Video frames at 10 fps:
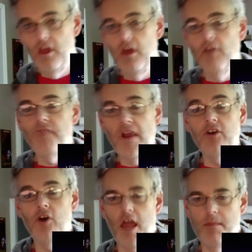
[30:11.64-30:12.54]

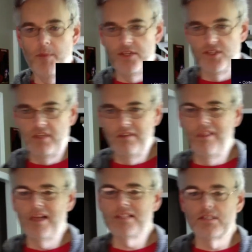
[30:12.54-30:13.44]
Finder IPC,
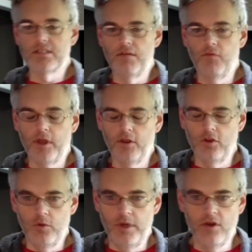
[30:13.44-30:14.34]
lots of stuff we could
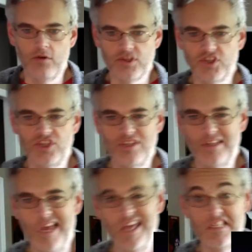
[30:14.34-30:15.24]
do here. This is just a
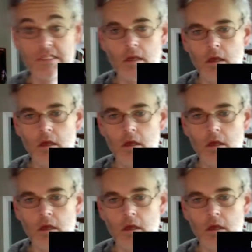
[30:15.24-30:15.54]
taste.